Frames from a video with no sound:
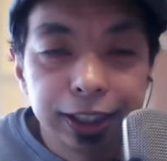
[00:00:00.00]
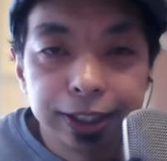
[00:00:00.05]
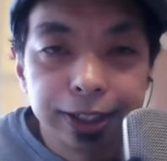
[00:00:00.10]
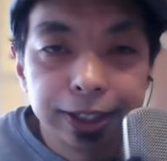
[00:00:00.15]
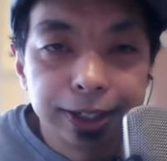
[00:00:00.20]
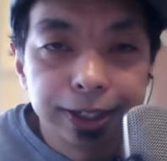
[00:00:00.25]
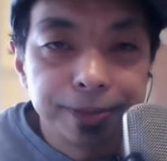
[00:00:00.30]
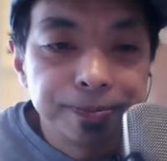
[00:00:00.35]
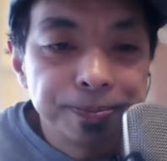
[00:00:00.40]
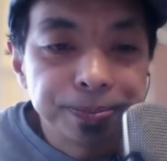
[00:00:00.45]

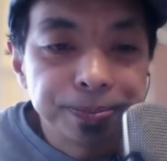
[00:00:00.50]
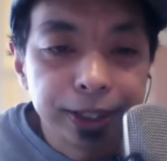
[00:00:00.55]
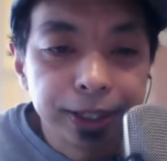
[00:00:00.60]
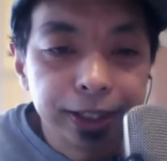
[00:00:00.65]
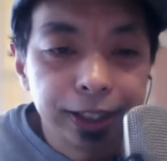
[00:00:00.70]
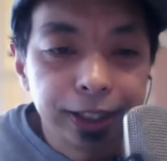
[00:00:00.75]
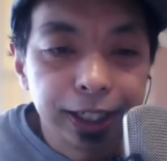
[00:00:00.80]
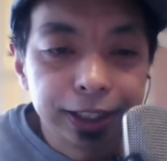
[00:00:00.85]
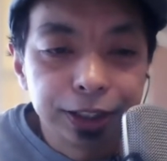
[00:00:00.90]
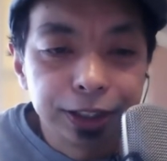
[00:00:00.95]
And um,
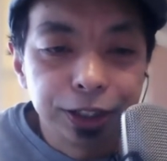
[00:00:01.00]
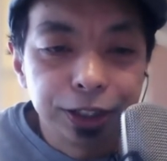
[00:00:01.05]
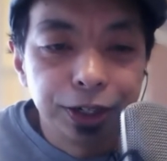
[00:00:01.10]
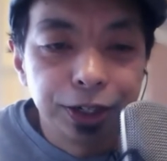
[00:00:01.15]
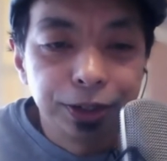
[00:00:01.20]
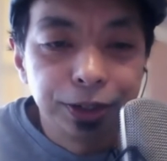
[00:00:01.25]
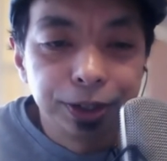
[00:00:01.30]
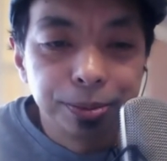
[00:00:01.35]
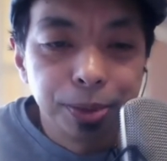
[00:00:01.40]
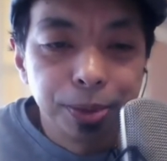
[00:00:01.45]
as you
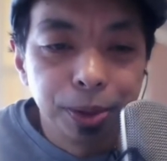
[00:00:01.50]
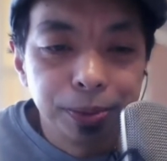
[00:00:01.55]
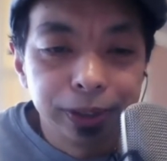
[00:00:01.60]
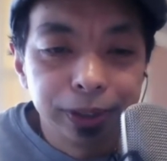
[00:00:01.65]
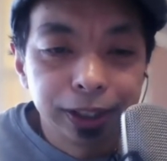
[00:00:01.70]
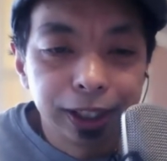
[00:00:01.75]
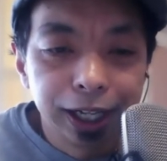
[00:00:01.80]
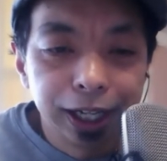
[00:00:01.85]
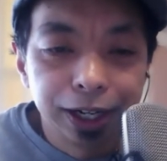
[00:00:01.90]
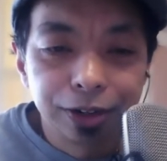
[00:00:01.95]
know, the mobile and
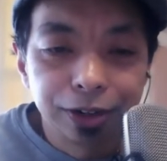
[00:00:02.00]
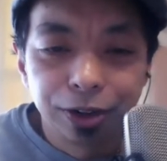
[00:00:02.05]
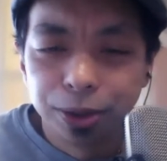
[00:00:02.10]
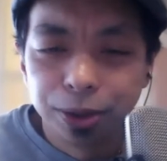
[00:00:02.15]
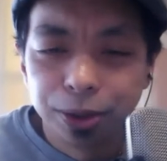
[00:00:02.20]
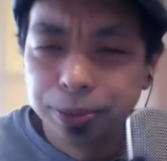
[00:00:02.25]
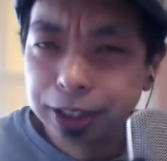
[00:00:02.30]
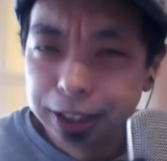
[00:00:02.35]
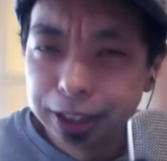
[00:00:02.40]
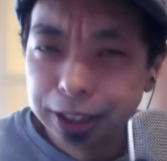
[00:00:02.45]
the cloud are
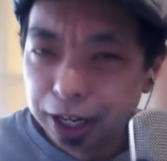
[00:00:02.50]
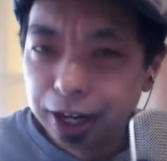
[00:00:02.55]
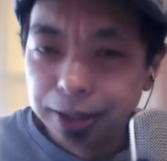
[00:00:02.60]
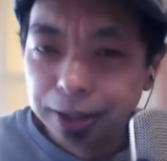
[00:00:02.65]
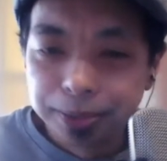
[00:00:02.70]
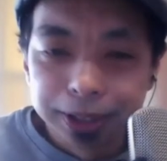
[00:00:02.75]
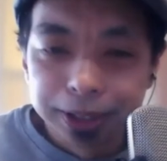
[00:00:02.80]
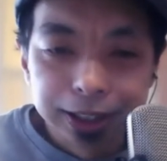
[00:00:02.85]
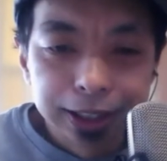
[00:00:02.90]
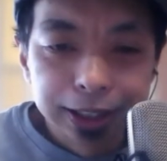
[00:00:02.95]
almost
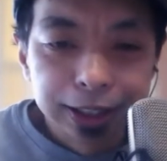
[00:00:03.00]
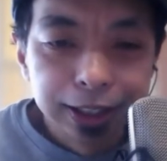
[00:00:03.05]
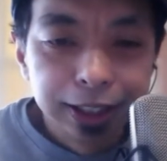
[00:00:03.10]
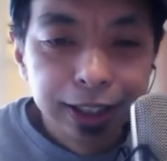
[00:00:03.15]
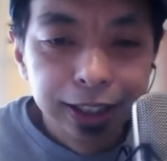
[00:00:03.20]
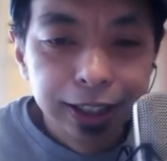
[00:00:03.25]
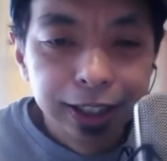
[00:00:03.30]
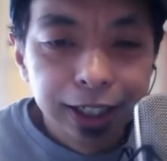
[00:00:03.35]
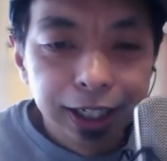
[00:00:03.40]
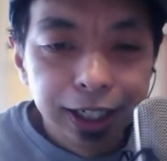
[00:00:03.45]
synonymous,
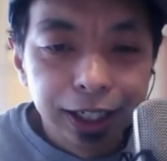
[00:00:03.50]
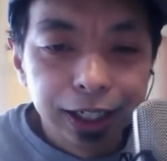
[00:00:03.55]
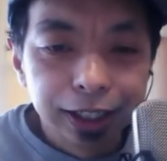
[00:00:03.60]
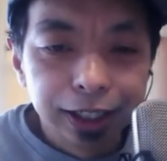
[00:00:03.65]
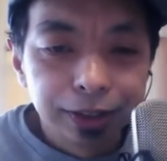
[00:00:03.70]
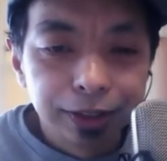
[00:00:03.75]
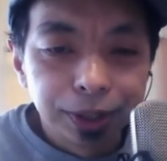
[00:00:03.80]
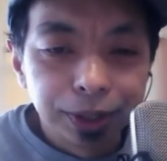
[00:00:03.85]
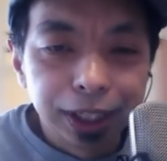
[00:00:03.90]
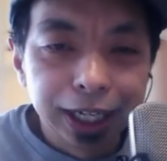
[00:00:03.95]
and
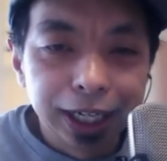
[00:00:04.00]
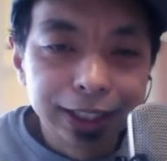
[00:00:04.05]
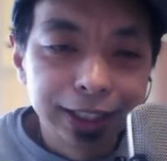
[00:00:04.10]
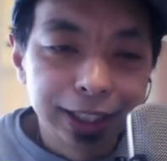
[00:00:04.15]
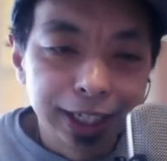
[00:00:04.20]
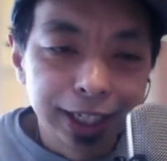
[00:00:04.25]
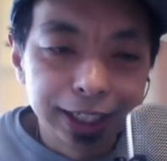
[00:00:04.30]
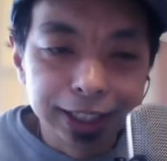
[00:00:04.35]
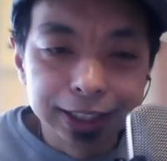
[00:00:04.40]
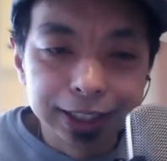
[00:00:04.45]
we'd like to
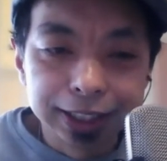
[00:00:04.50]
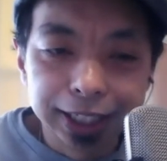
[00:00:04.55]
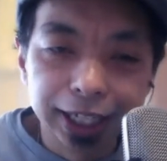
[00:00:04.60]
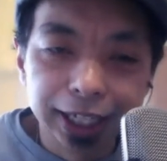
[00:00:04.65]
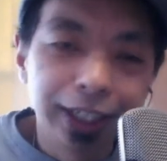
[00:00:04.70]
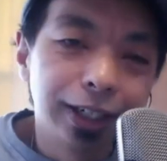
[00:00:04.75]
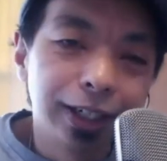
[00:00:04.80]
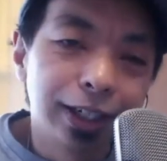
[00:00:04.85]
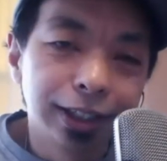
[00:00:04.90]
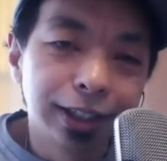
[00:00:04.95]
get his
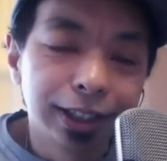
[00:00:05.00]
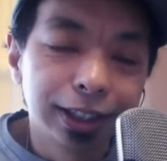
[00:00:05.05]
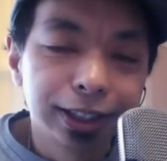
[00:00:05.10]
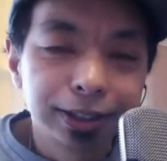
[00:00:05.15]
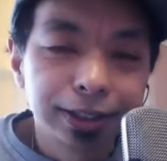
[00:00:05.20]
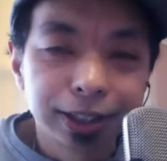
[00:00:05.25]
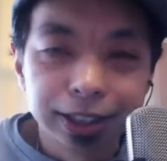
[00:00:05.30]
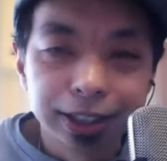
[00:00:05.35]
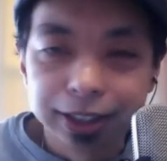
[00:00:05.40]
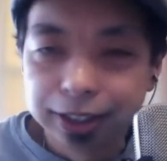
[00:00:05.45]
take on this
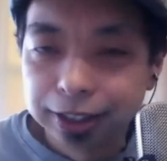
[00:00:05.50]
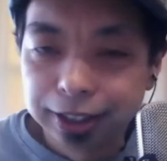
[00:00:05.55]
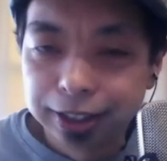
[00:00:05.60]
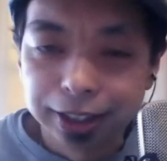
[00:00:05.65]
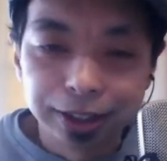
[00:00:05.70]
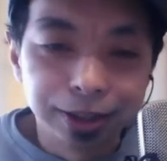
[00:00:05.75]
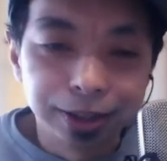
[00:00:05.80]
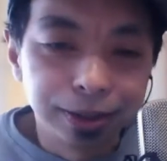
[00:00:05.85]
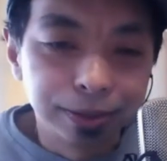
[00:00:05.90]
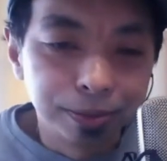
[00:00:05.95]
because you
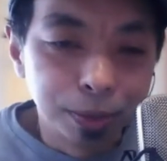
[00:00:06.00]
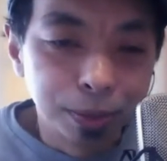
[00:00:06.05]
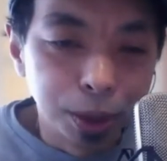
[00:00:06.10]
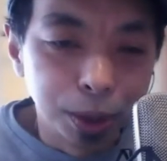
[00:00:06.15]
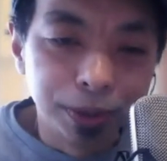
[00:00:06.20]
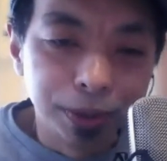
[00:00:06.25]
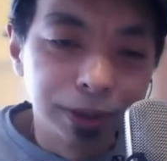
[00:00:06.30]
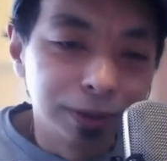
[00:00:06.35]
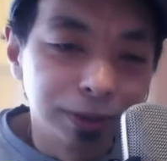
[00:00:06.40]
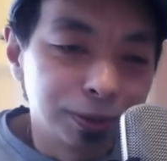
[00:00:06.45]
know,
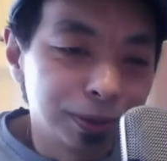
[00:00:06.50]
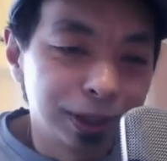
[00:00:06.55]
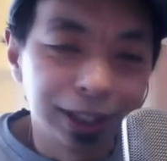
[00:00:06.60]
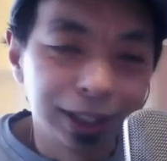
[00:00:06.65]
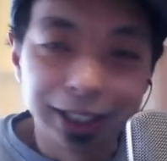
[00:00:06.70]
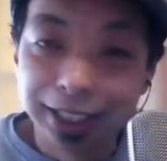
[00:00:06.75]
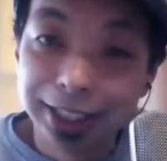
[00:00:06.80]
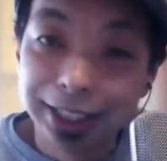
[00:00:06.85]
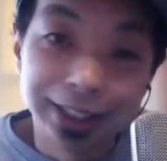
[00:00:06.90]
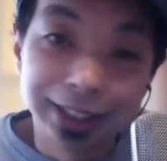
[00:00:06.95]
mobile really
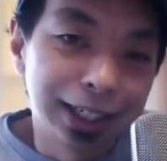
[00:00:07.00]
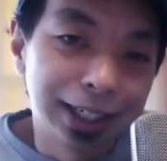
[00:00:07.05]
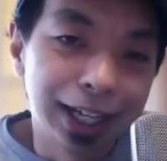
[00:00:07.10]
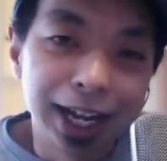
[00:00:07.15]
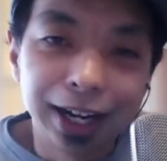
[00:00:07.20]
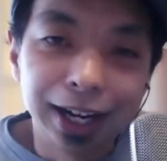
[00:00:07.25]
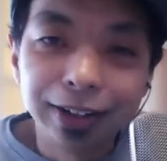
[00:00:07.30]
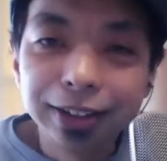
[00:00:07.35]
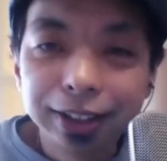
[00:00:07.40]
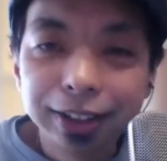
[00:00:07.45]
needs the
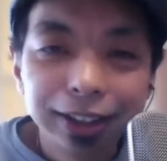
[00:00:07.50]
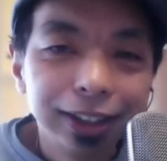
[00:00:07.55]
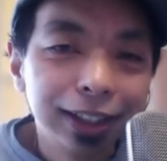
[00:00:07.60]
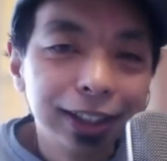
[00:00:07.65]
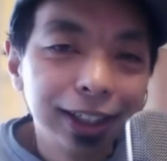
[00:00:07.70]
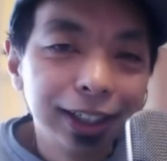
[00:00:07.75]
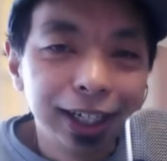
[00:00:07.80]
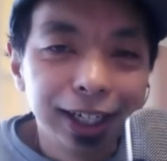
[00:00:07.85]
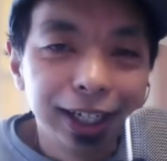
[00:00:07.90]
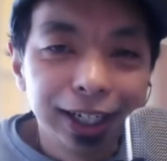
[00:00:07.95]
cloud,
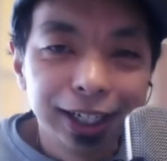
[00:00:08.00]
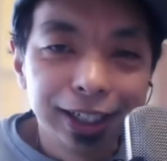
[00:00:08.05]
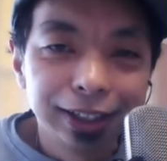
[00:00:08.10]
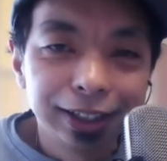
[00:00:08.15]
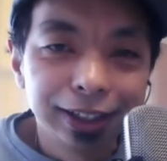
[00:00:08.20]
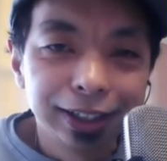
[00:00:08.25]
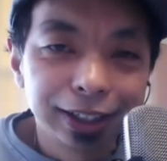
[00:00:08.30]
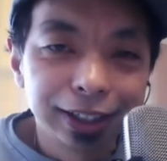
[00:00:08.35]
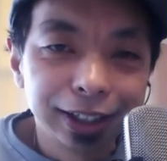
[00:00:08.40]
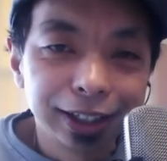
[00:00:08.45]

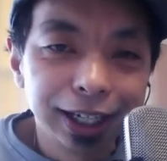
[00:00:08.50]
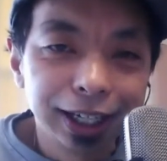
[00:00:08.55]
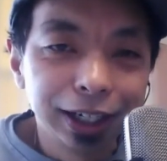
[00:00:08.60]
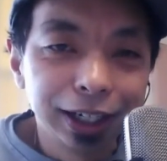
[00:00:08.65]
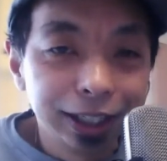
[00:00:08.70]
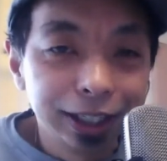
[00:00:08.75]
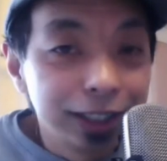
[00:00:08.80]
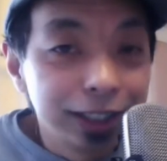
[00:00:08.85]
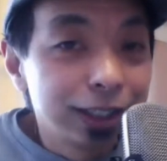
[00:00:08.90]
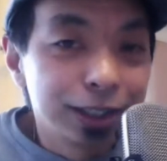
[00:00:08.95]
and the cloud
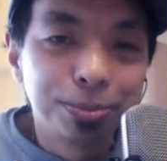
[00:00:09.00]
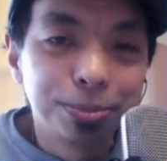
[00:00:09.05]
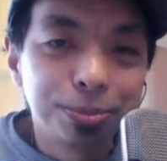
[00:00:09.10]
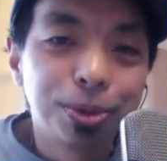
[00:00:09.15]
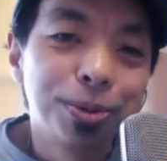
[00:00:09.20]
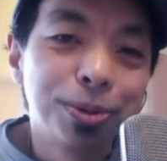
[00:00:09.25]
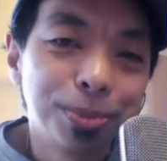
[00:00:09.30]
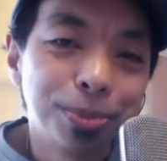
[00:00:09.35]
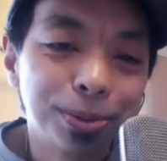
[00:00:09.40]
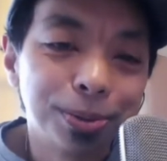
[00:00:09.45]
needs to support
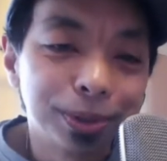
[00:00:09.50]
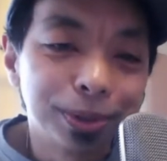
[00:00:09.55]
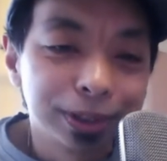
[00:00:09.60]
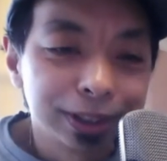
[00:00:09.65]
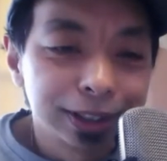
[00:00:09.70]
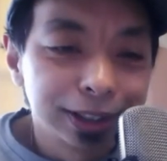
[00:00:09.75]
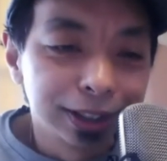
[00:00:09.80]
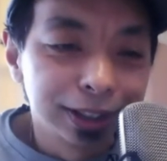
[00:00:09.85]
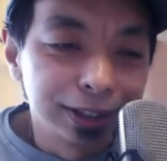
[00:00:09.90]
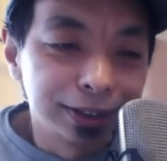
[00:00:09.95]
mobile.
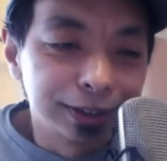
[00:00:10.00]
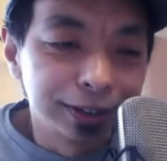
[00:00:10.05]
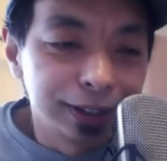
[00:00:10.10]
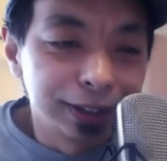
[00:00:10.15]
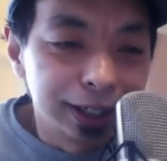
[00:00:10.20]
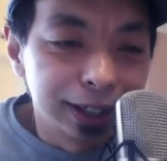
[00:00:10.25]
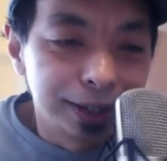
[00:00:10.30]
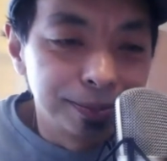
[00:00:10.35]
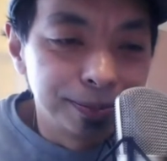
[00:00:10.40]
So um,